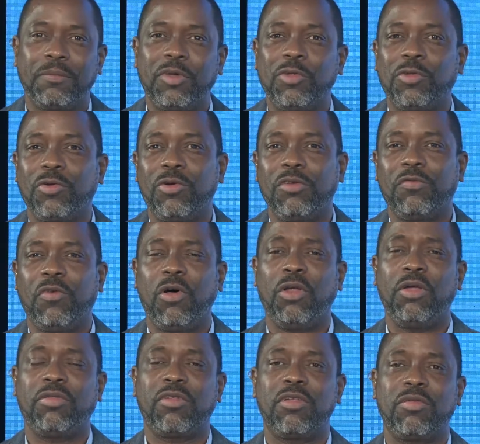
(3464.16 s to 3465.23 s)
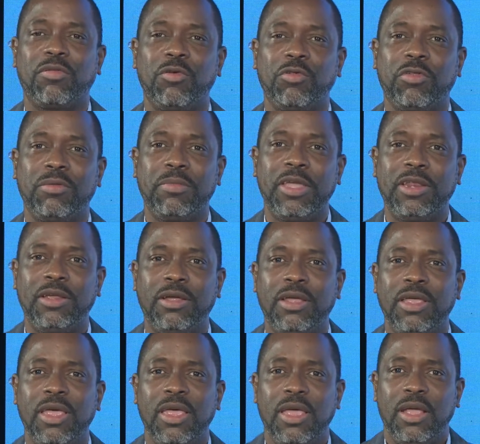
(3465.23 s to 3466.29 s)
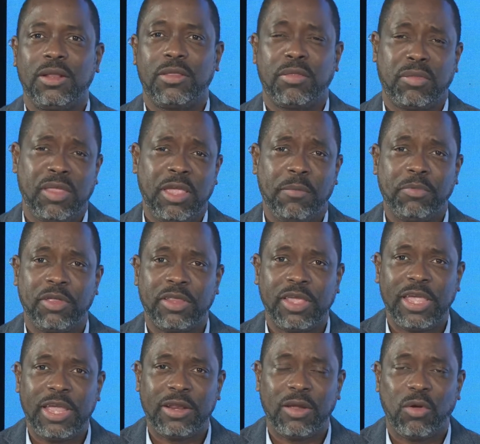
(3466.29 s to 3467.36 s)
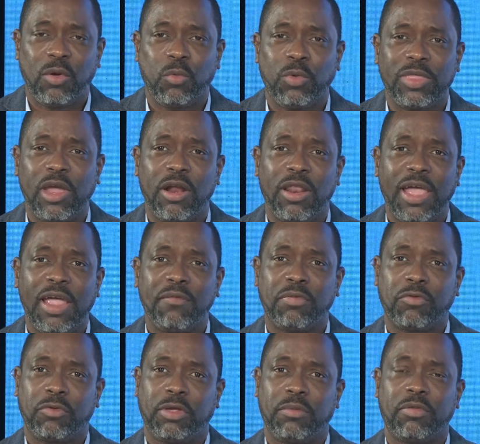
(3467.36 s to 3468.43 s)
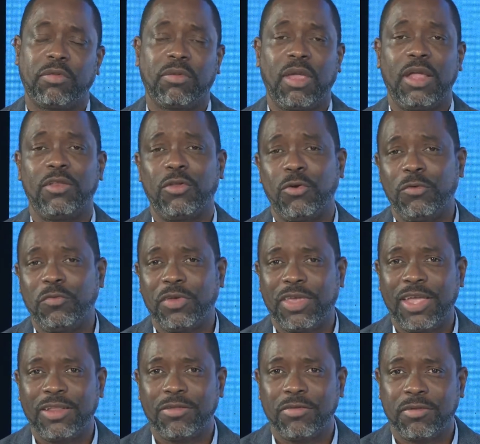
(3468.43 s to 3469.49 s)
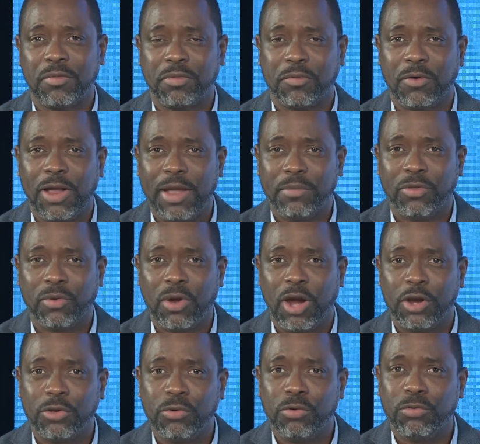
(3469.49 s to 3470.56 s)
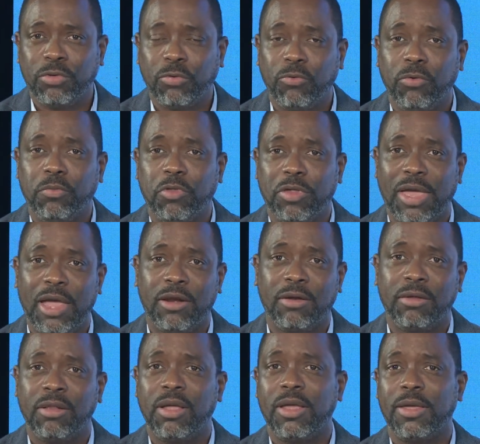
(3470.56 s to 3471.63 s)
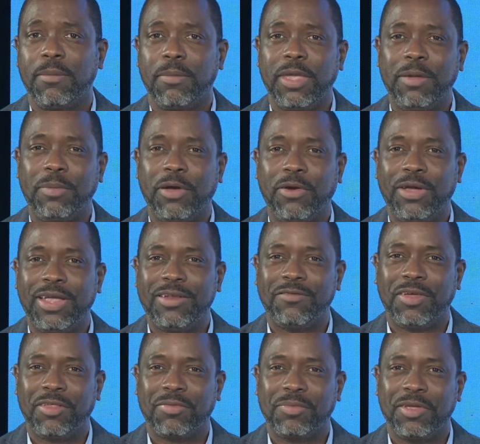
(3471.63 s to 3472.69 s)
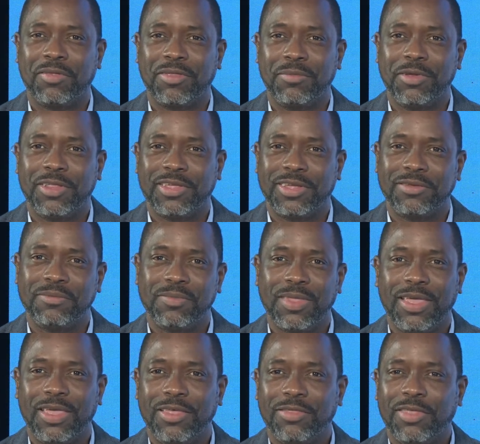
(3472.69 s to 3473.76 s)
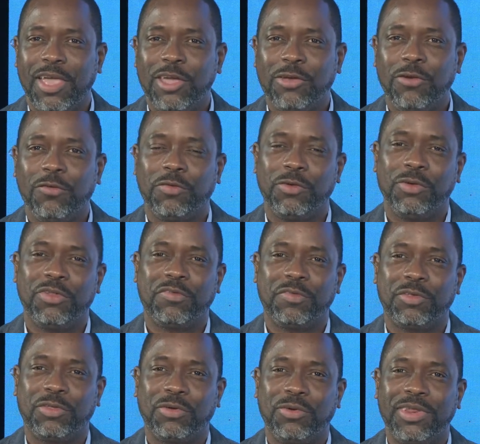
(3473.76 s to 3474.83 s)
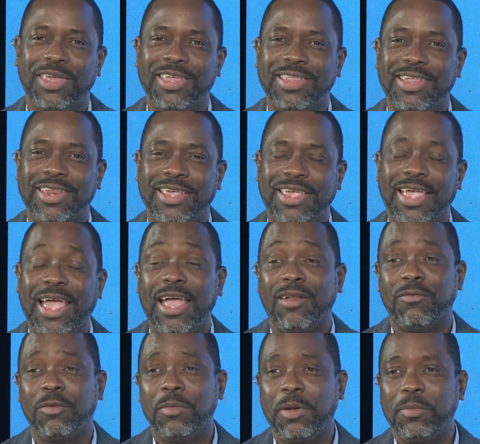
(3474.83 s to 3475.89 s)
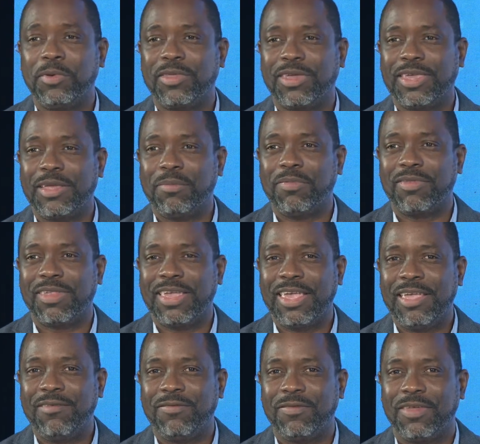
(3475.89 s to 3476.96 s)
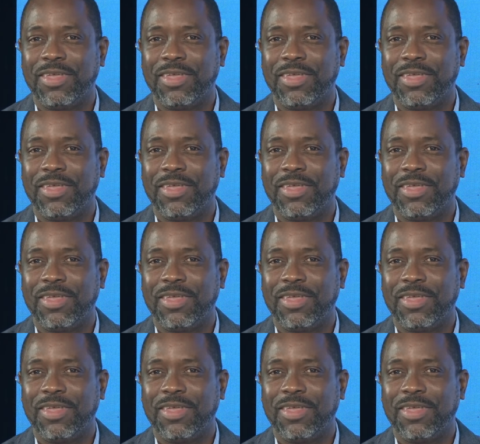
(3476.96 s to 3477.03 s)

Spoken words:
Be sure to follow us on social media and to stay up to date with our live streams. And don't forget to subscribe to our YouTube channel, Mayberry Investments Limited. Thank you, viewers, for tuning in today. And remember to keep safe.